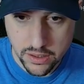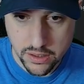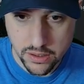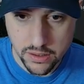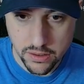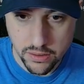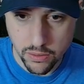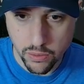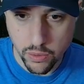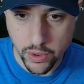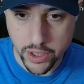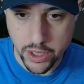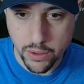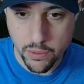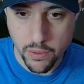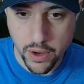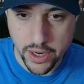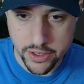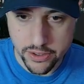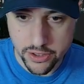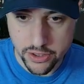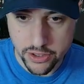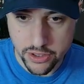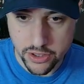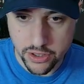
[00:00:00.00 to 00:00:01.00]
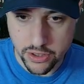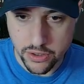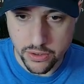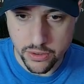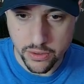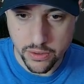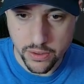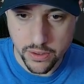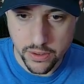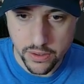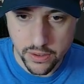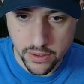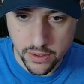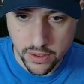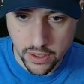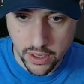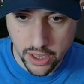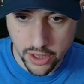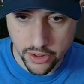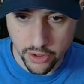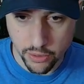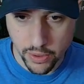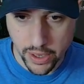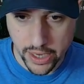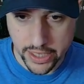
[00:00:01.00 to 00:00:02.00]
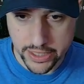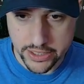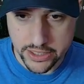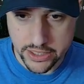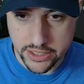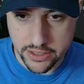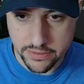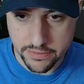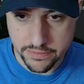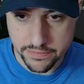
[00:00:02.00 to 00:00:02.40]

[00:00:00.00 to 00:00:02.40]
what do you want it to do otherwise?